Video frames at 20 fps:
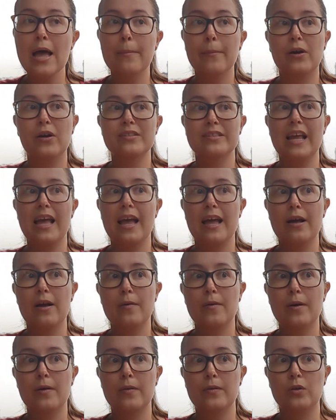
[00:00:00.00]
Because
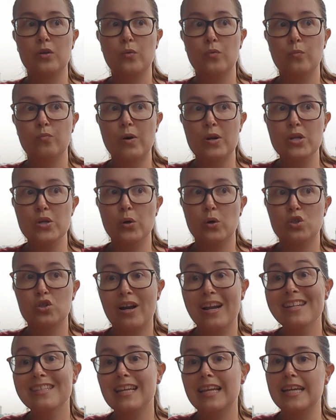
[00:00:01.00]
when you're
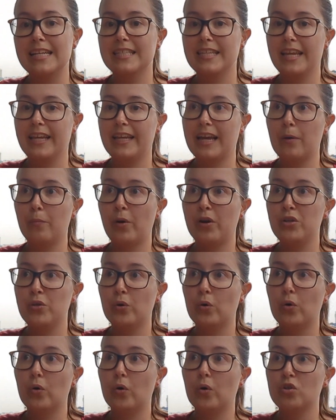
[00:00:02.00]
translating and when
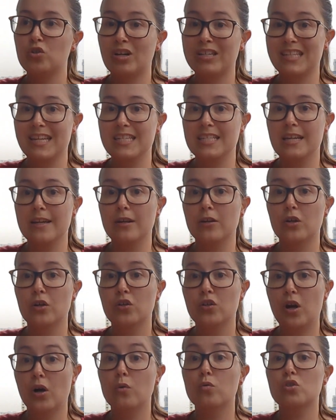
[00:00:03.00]
you're translating
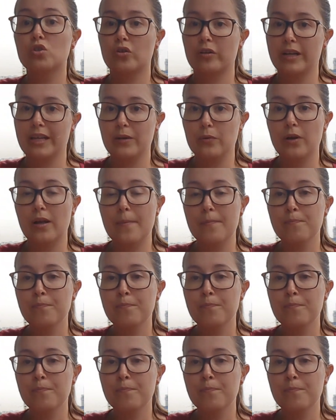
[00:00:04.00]
culturally,